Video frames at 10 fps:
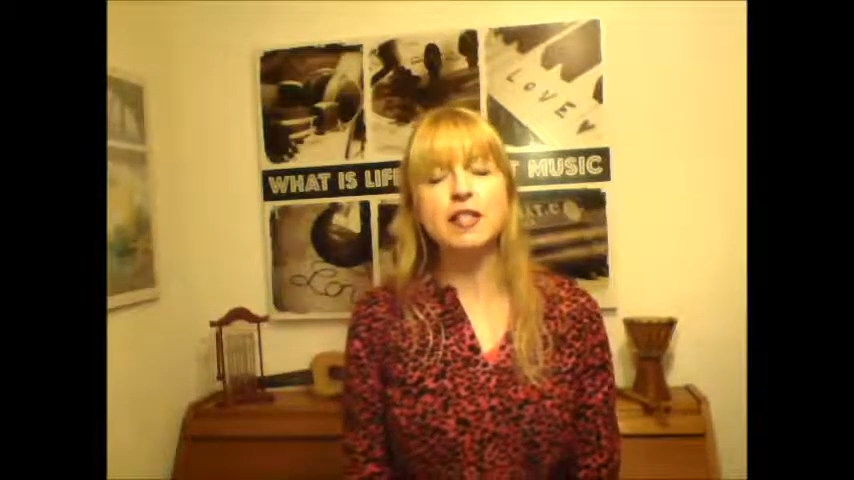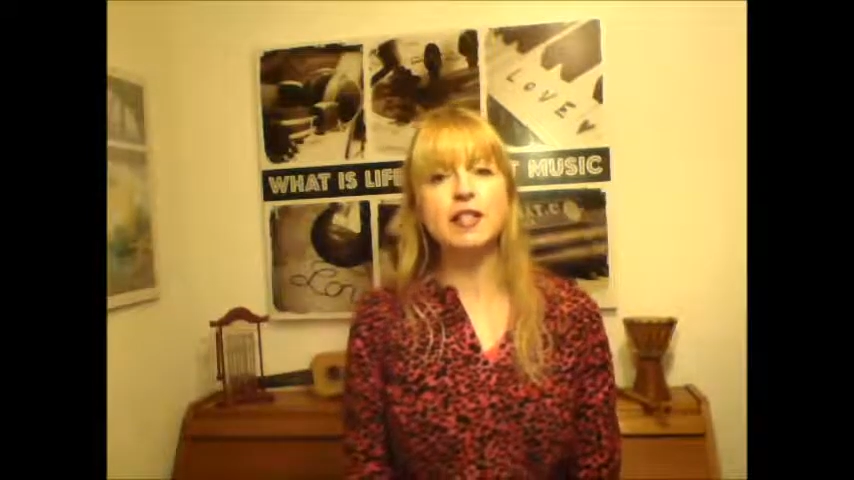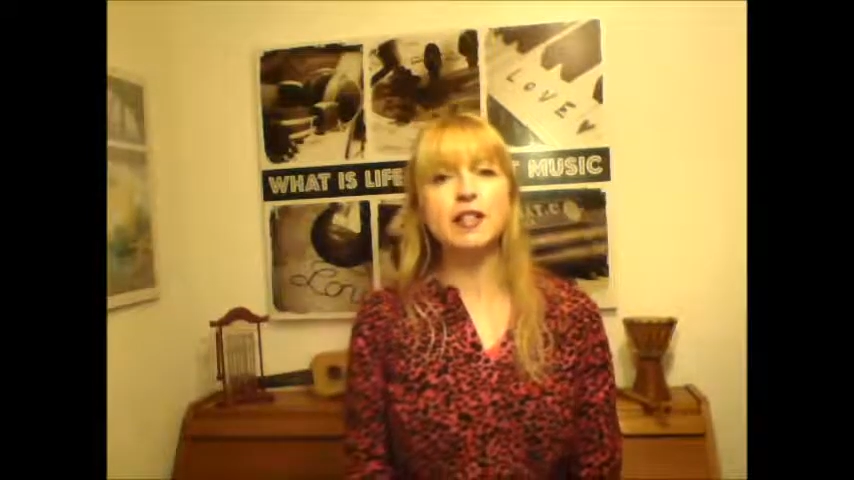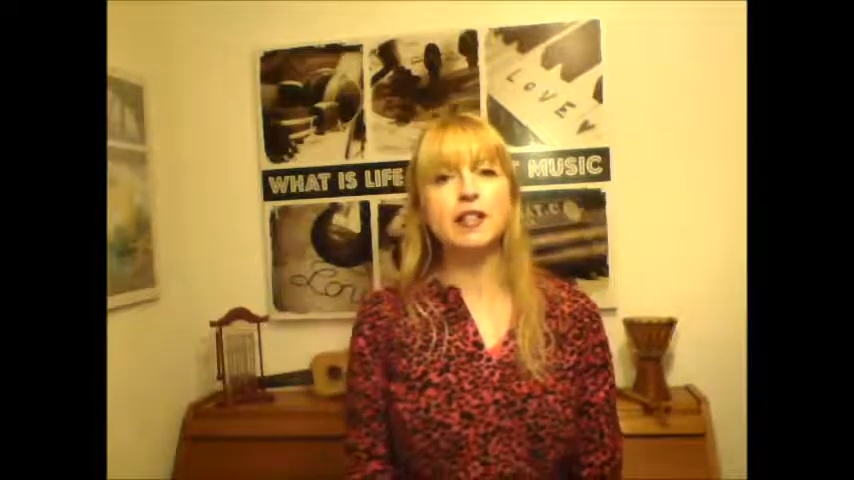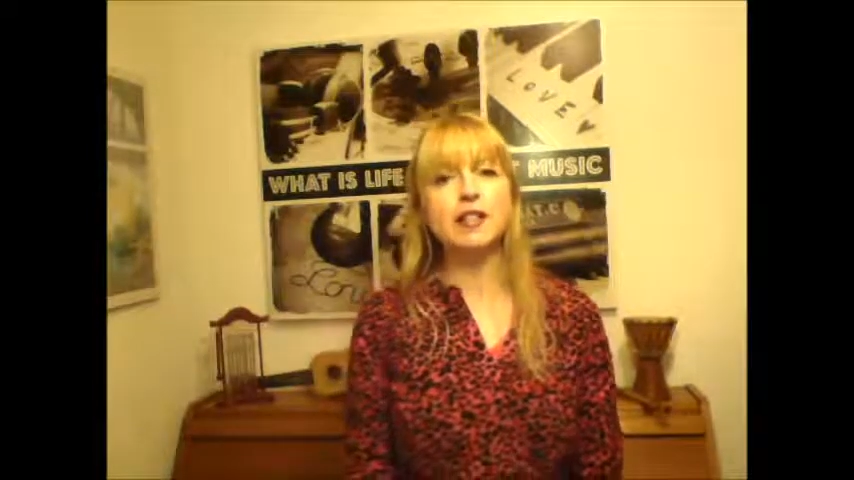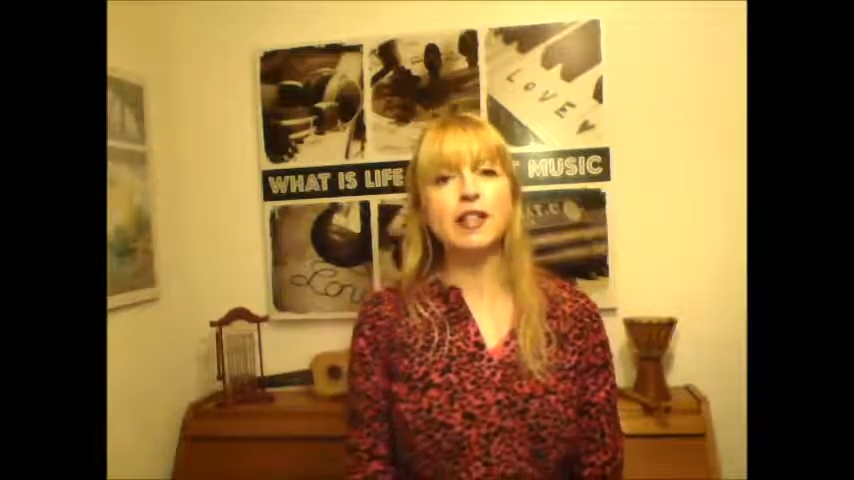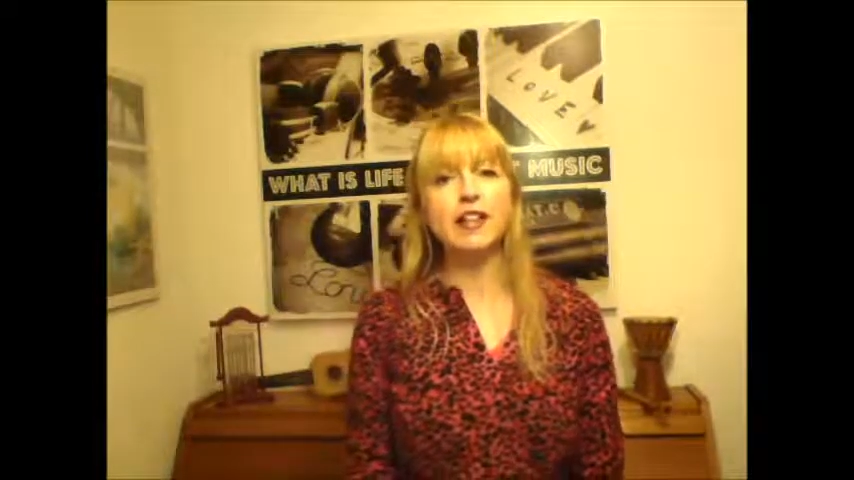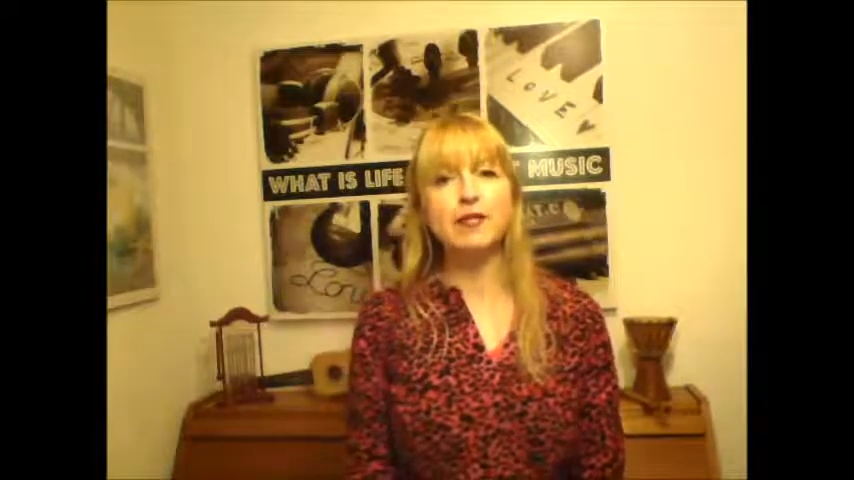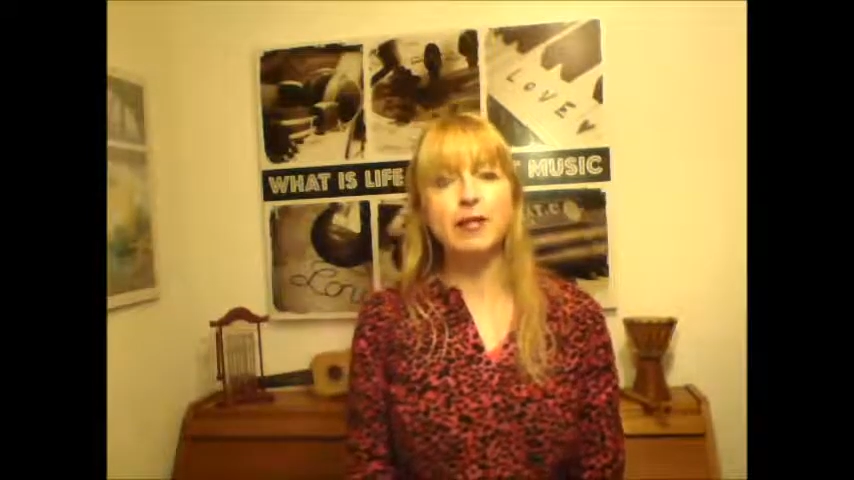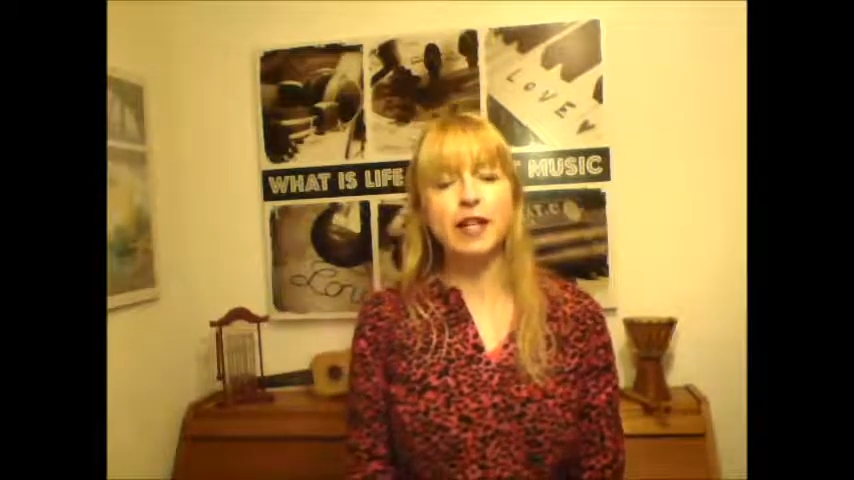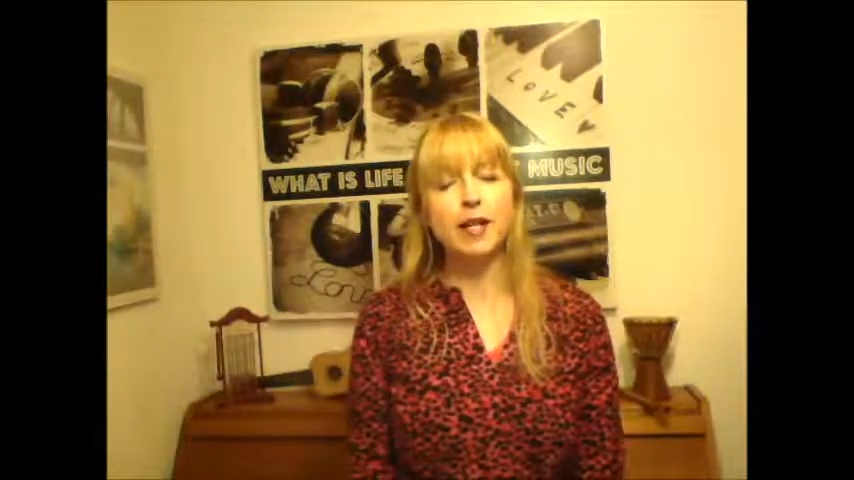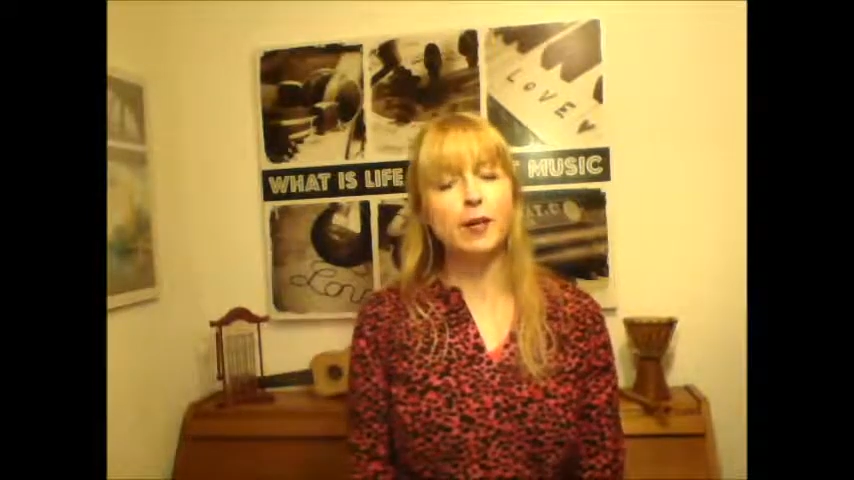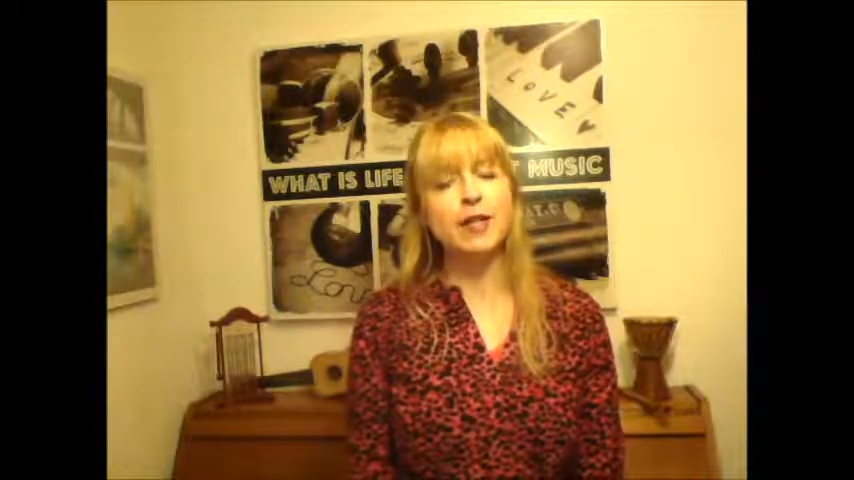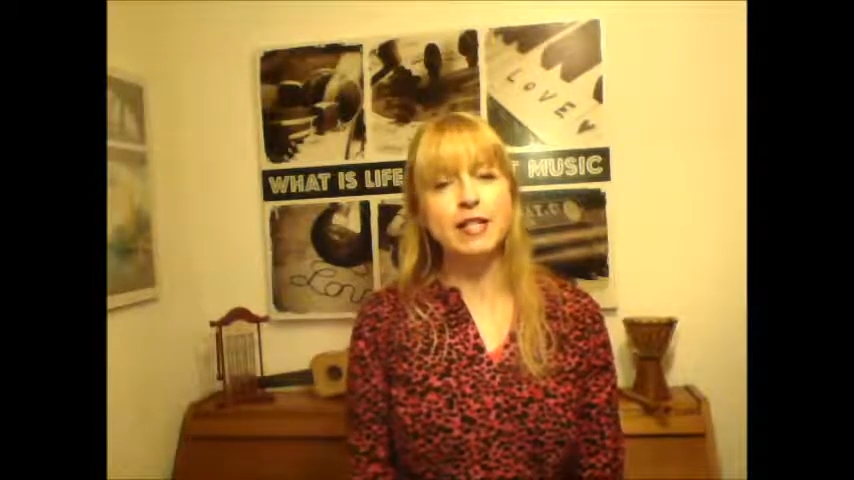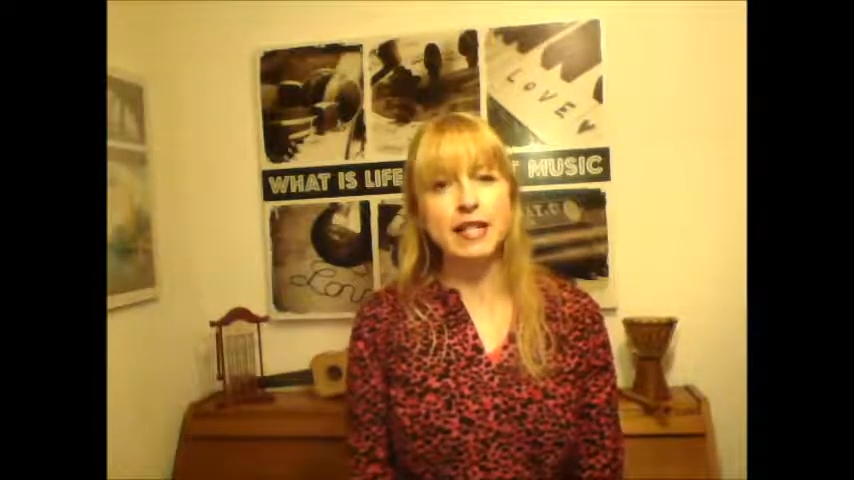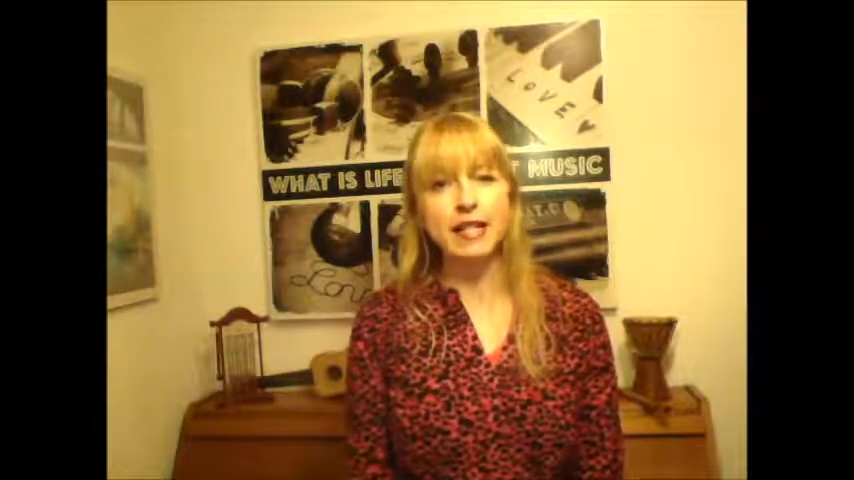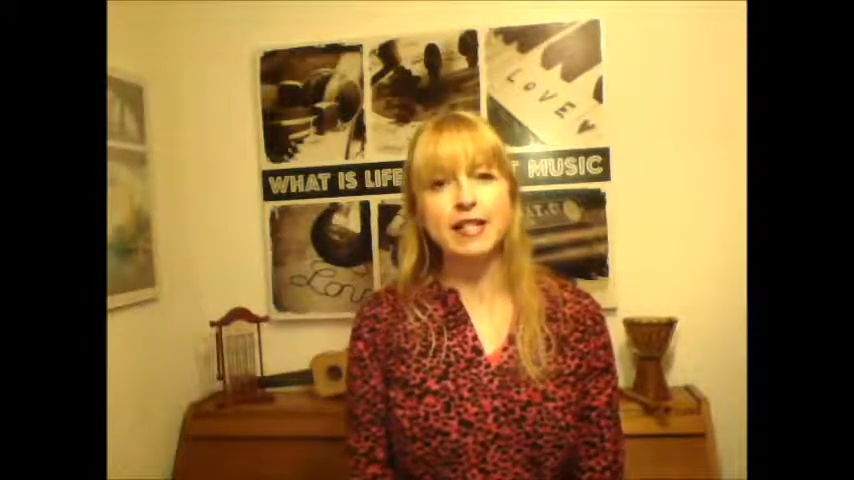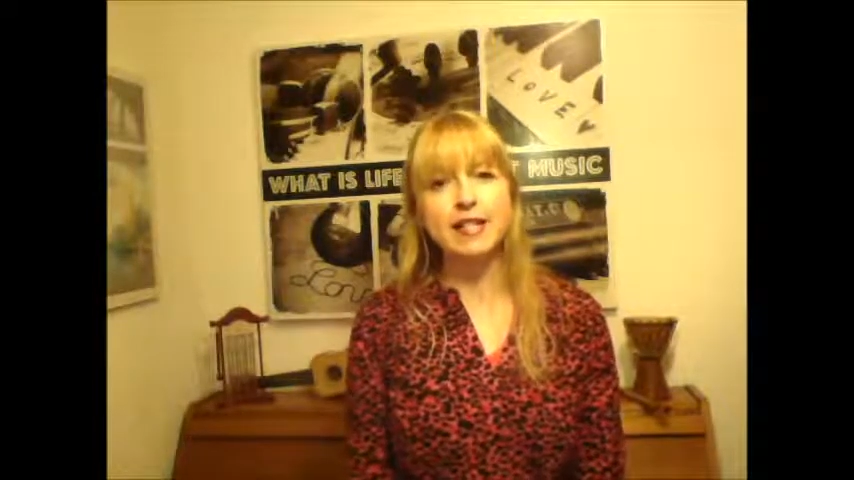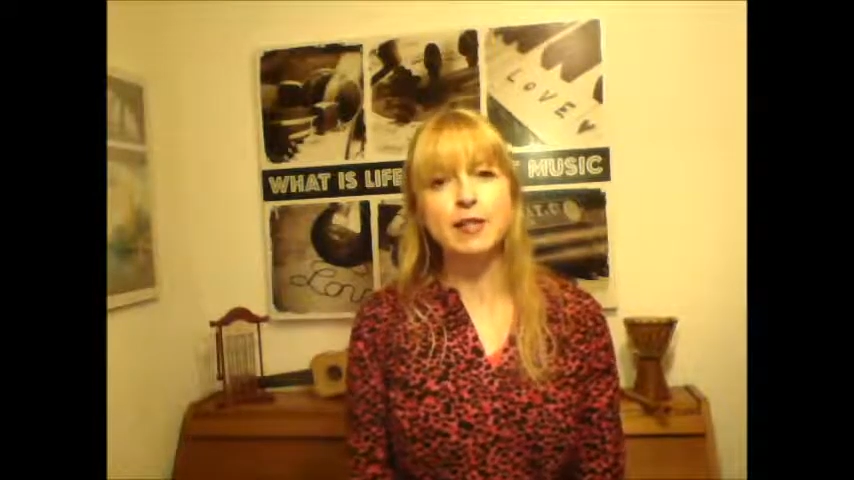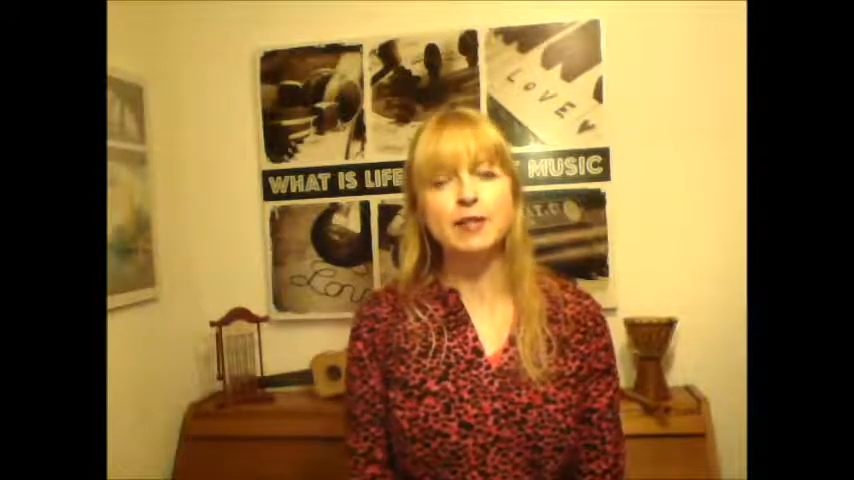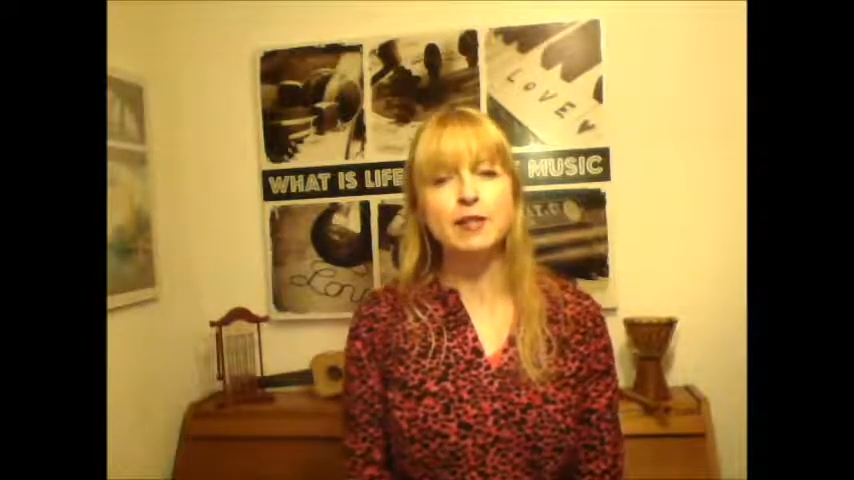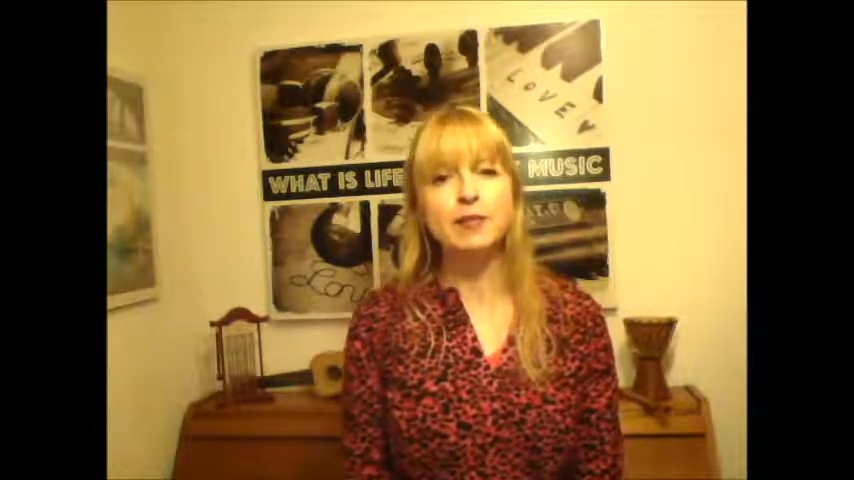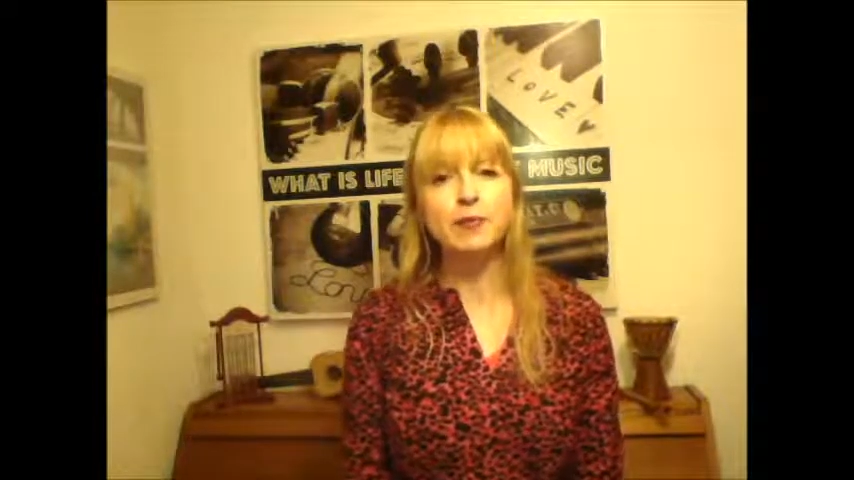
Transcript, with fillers: at Learn Laugh Play with Sing It Out.